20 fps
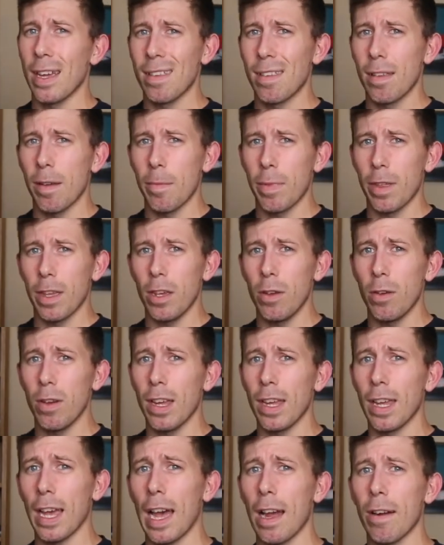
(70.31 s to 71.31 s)
It's something you
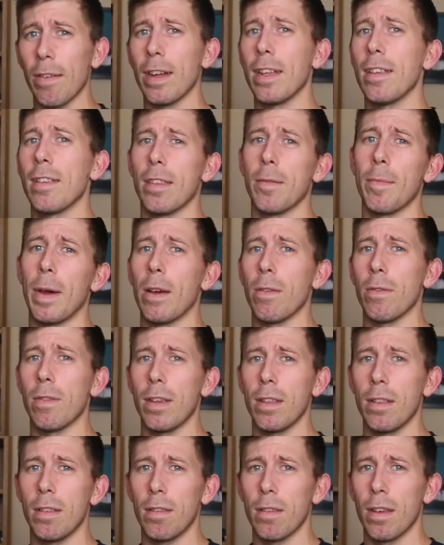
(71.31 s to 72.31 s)
can carry into the
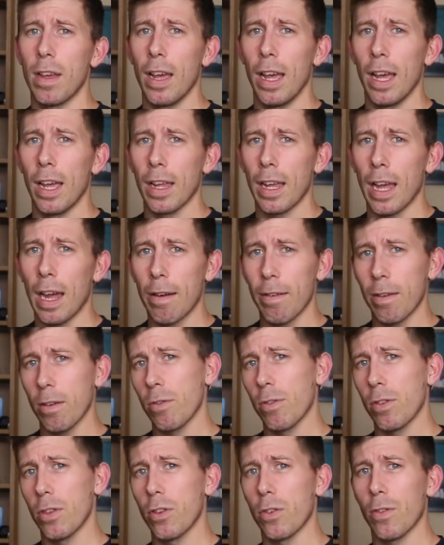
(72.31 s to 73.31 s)
mountains, carry
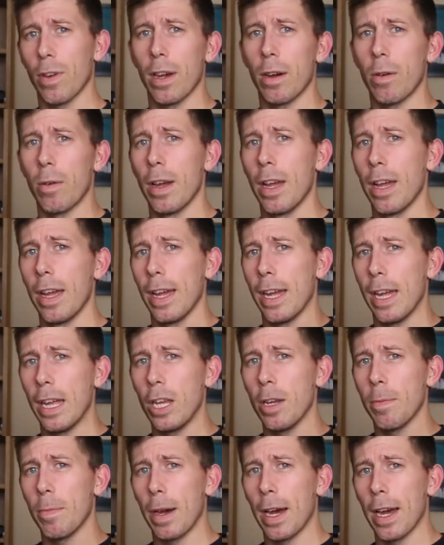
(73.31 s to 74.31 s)
onto the trail,
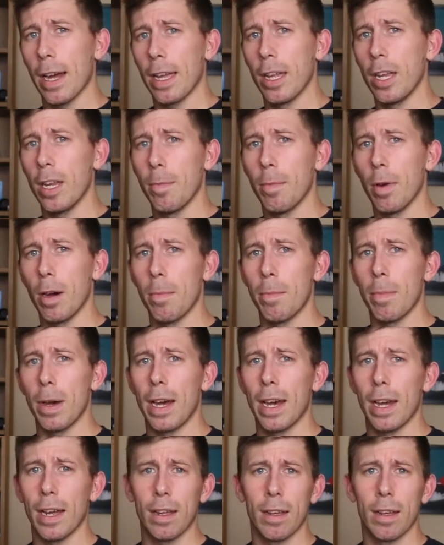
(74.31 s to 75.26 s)
in your pack, in your bum bag.